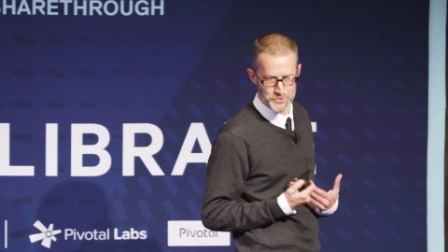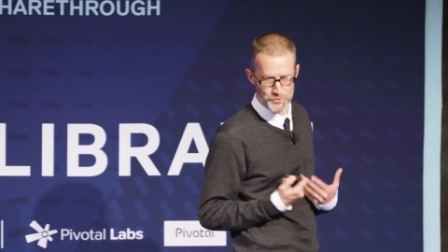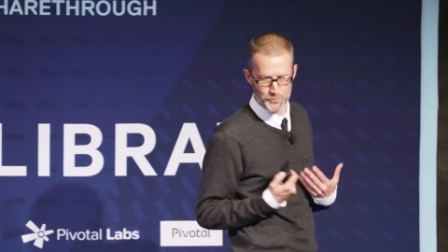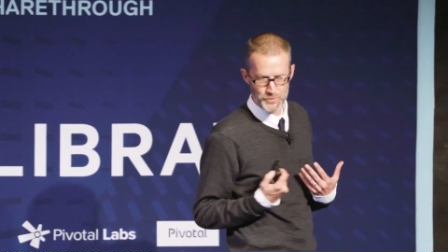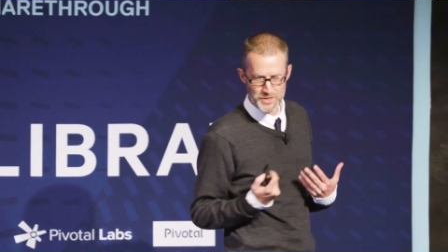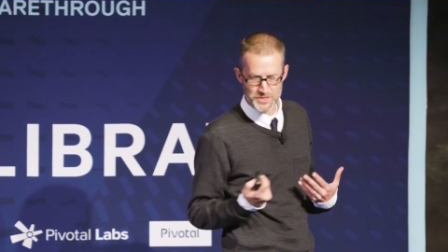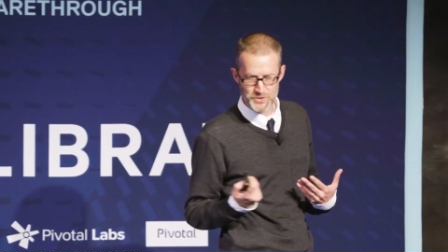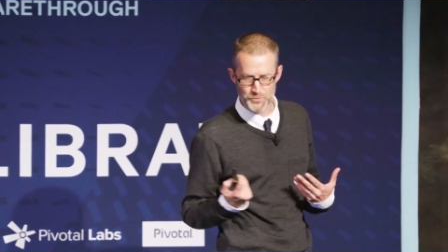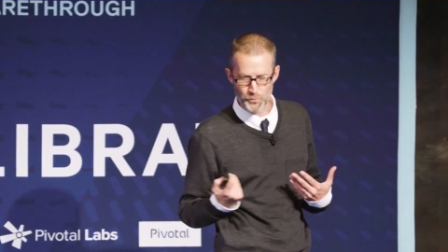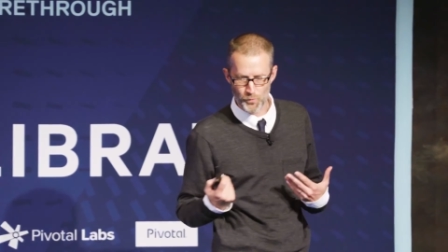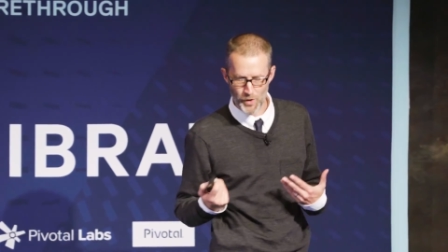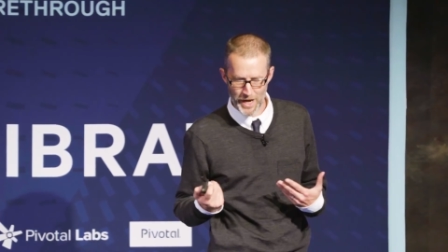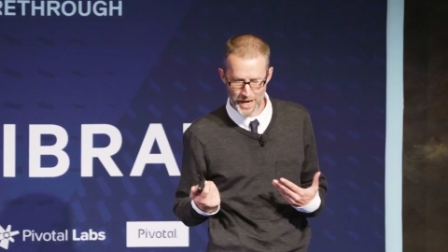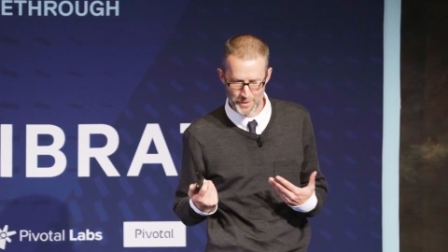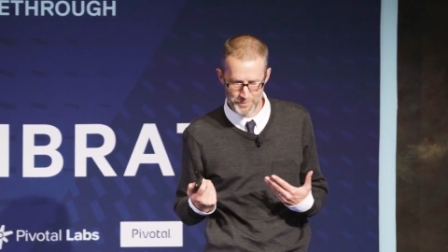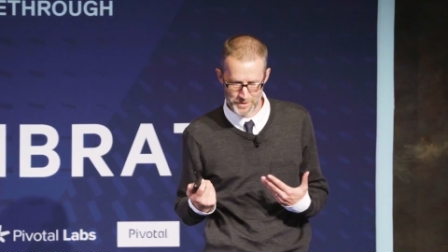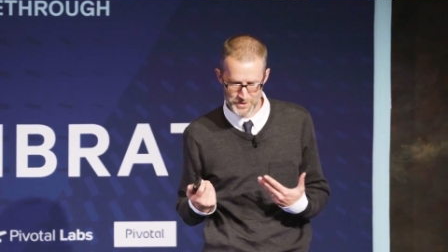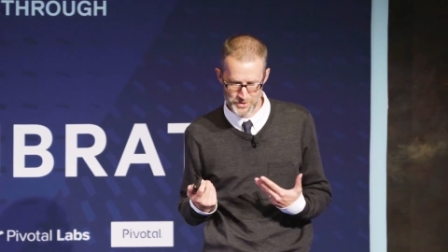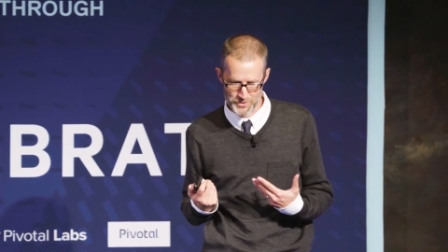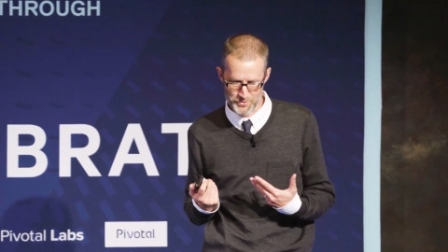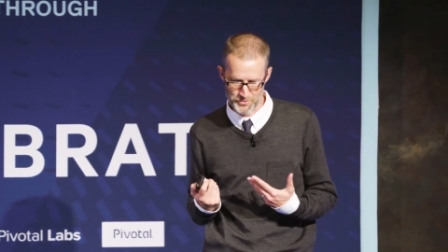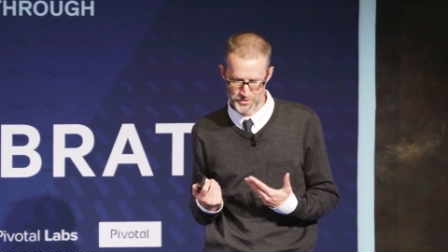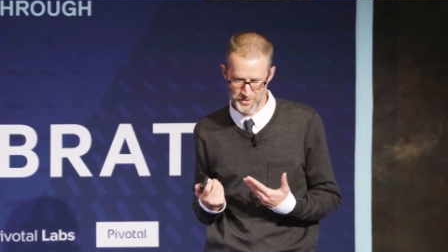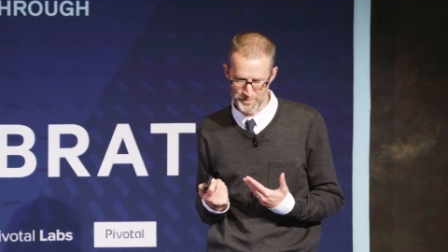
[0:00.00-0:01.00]
there's a reason
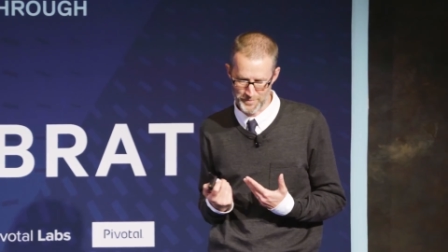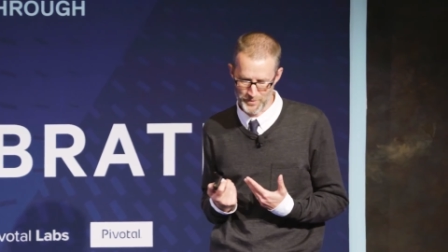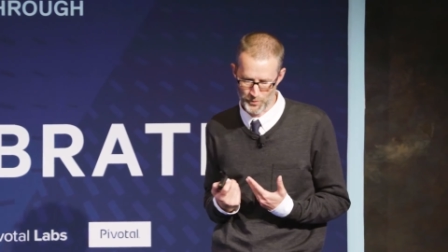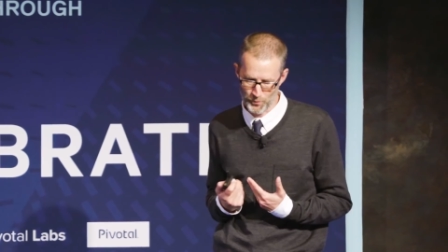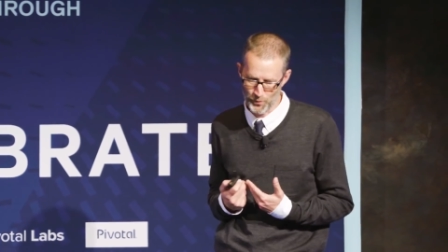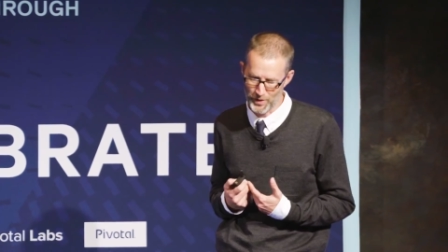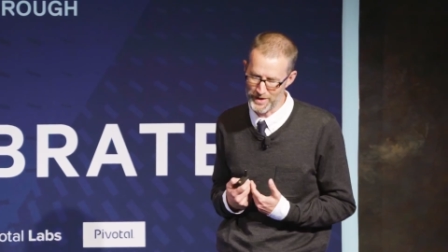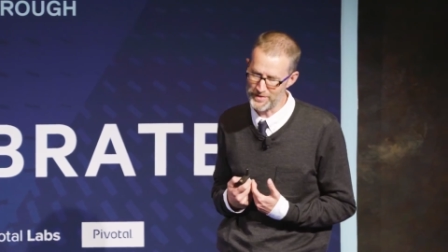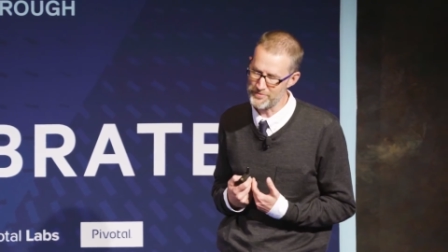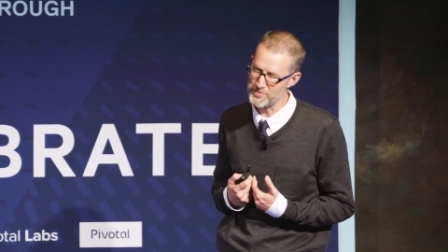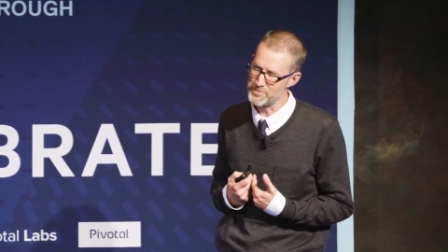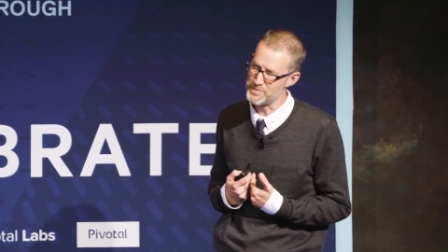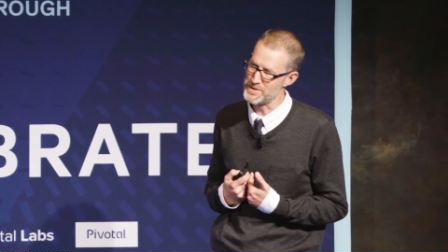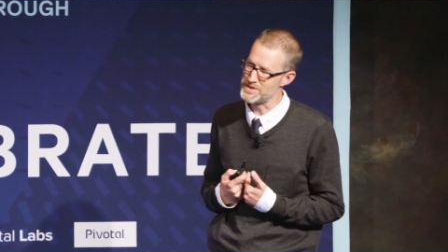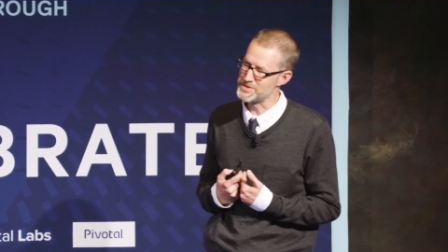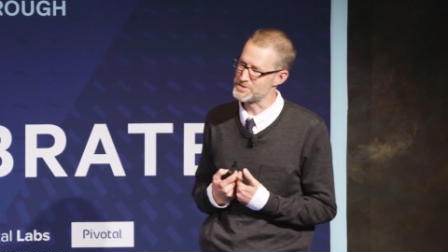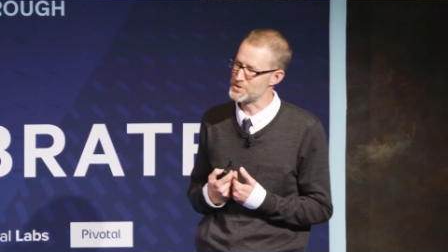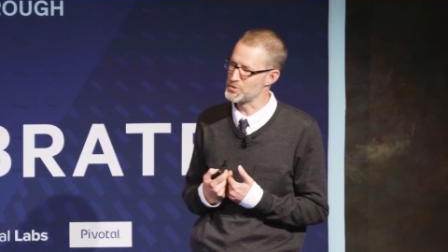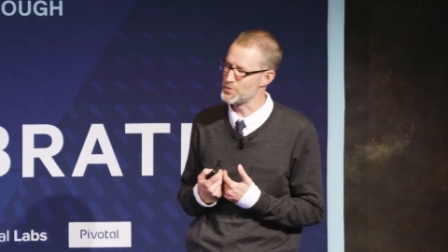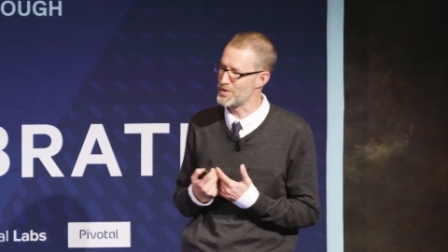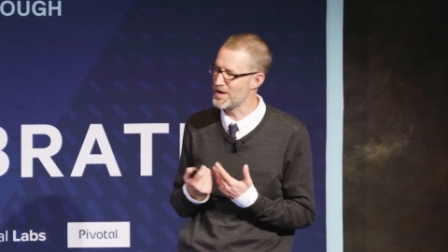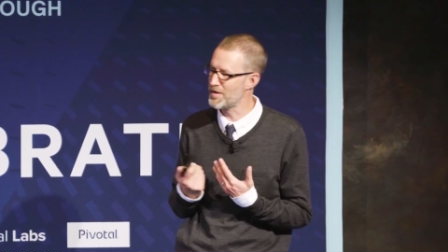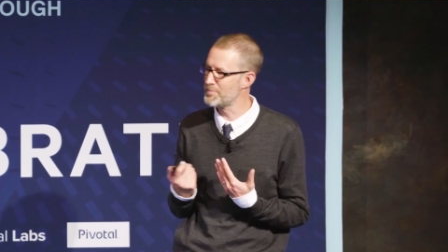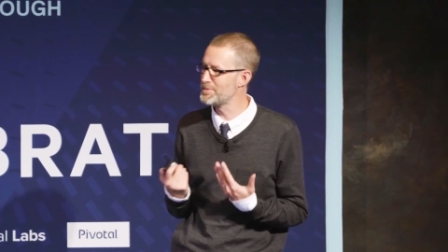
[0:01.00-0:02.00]
why we do them, and one of them
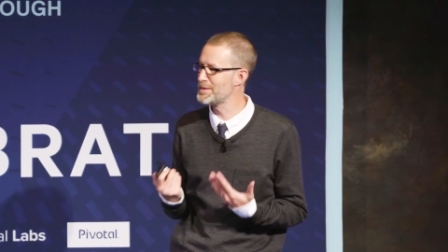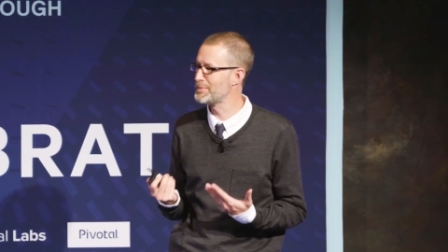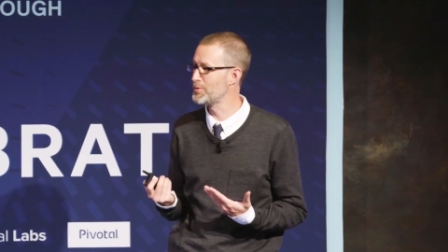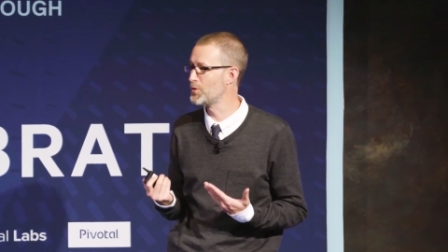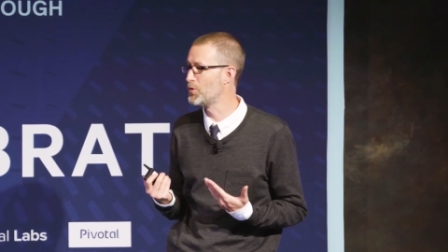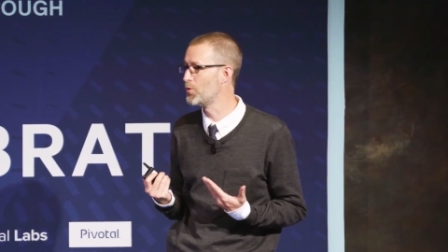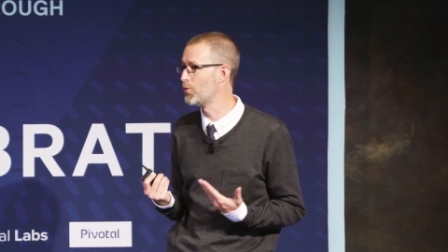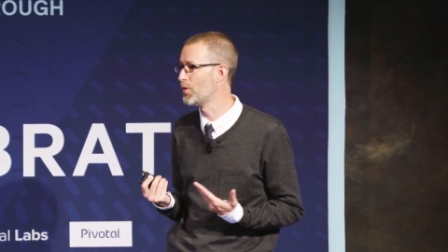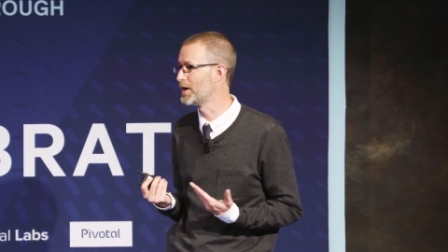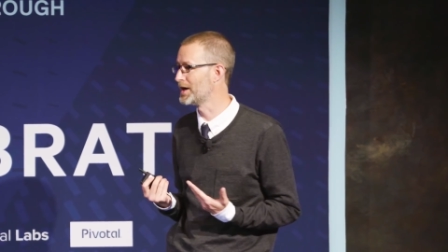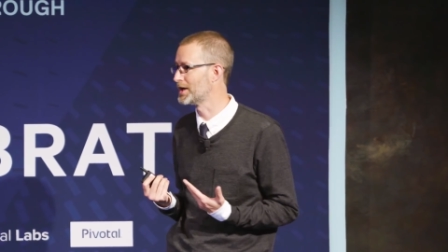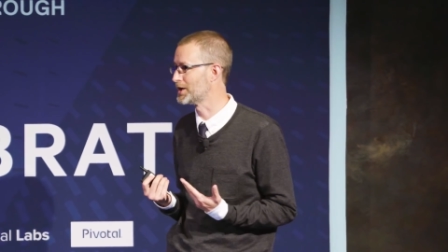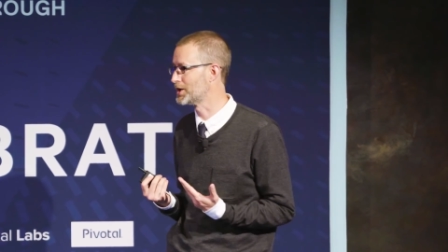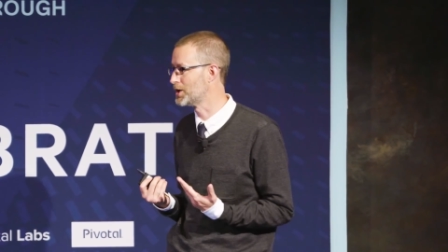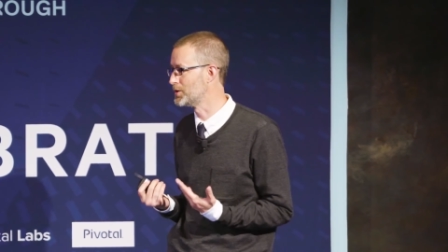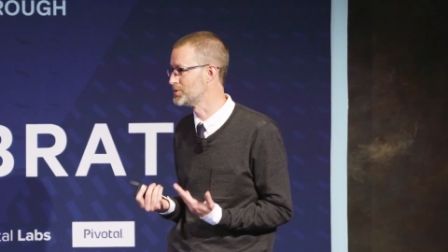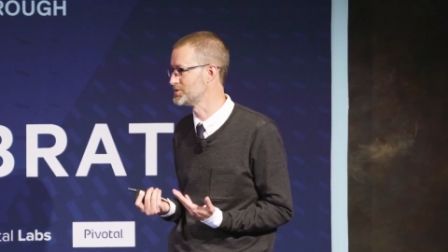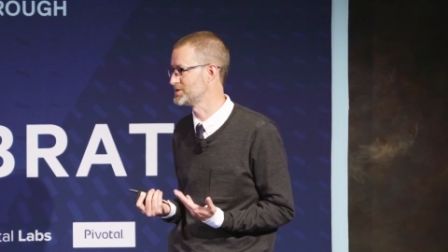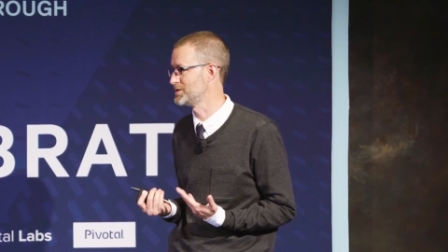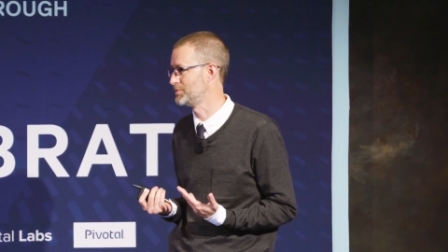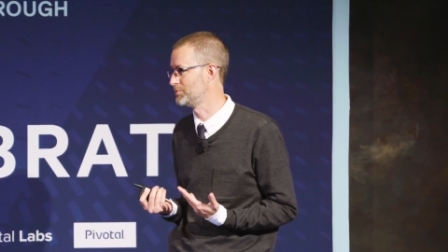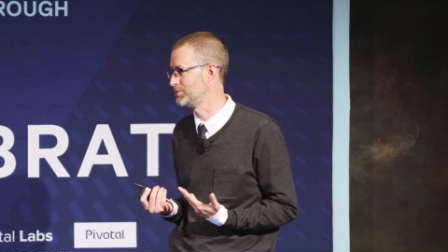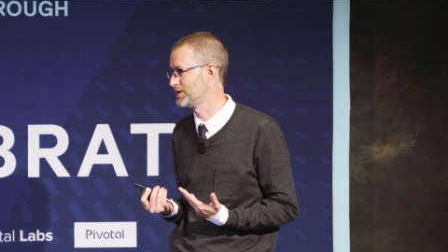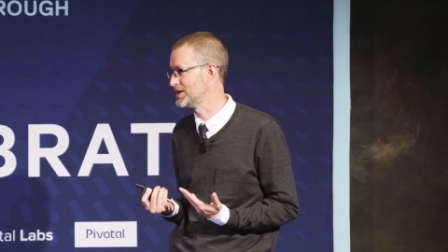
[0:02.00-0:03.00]
is that you have people who want to
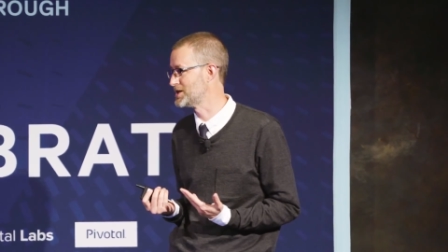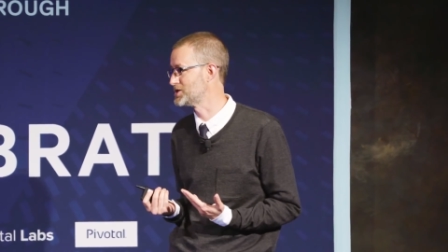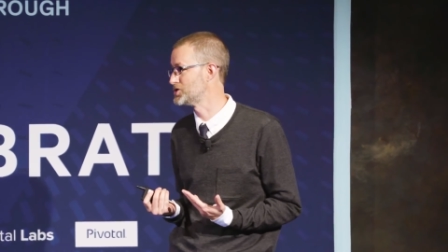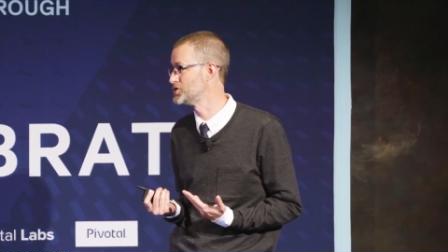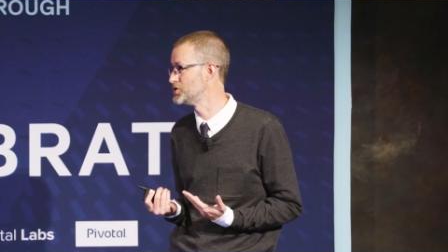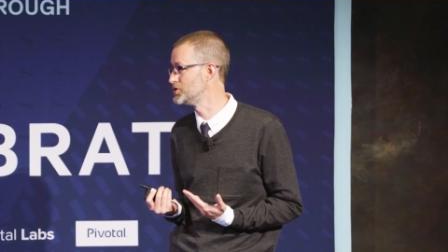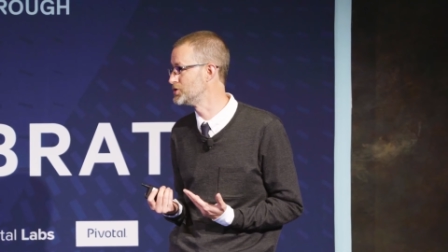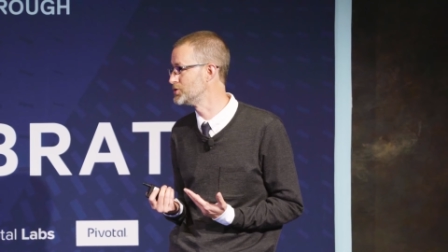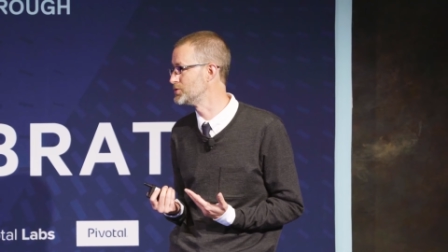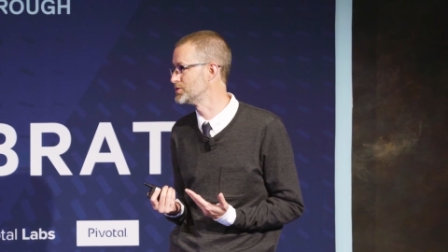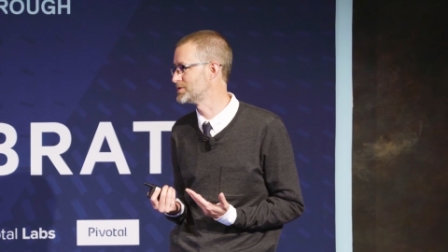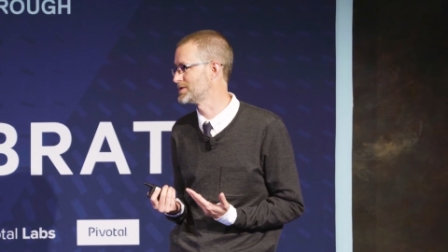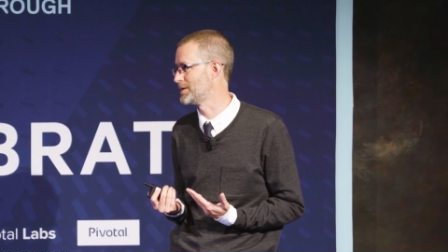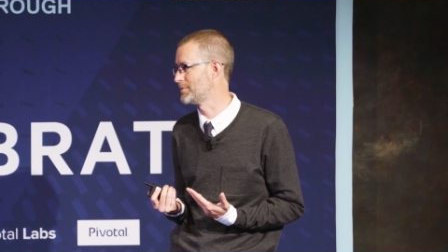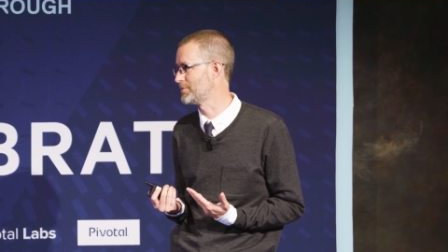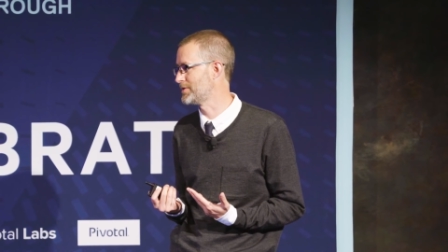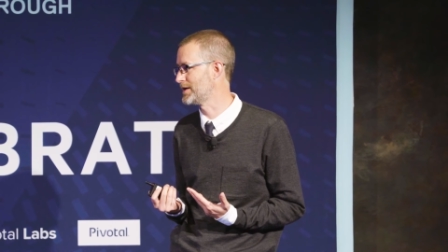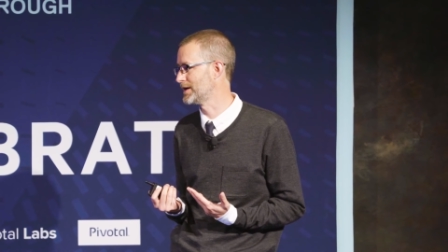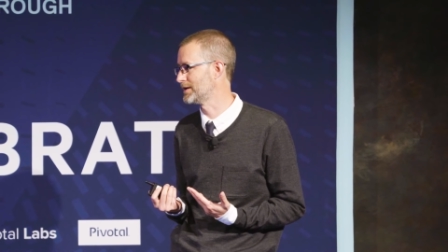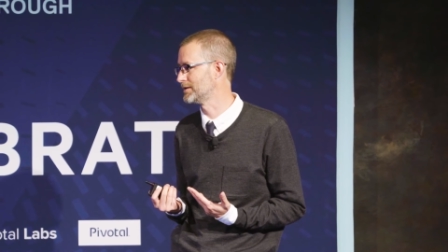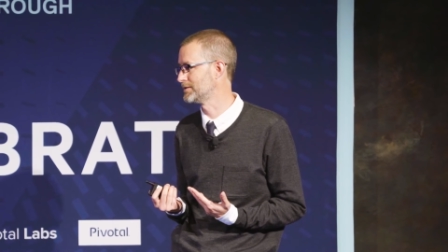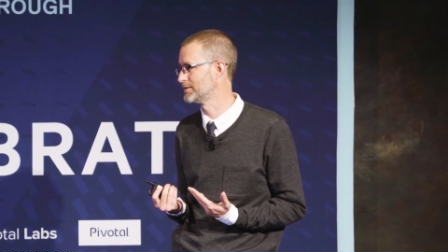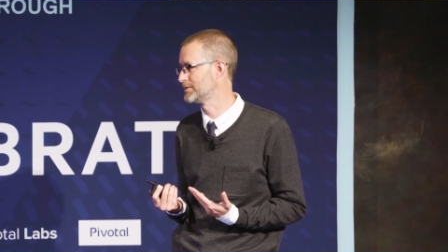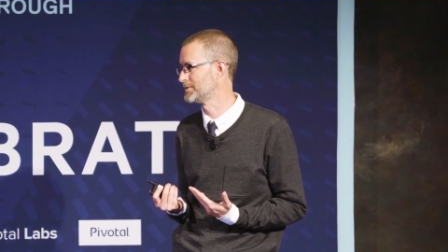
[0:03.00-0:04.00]
go someplace and do
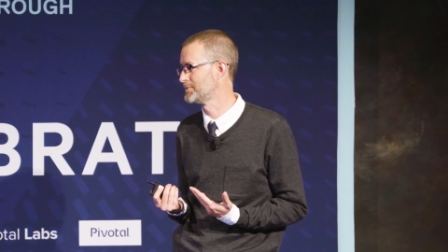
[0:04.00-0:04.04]
something.